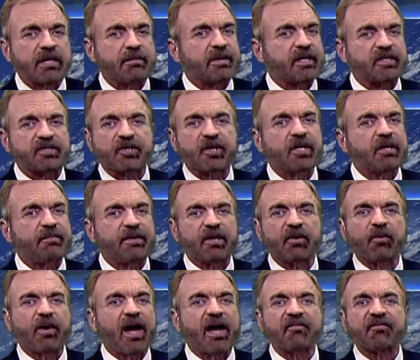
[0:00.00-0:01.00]
but it's going to be
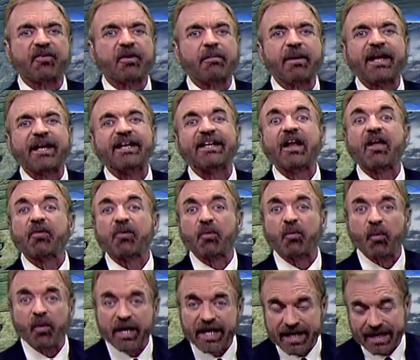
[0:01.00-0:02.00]
around for about another
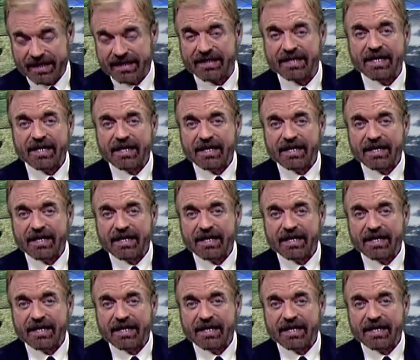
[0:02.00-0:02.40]
week.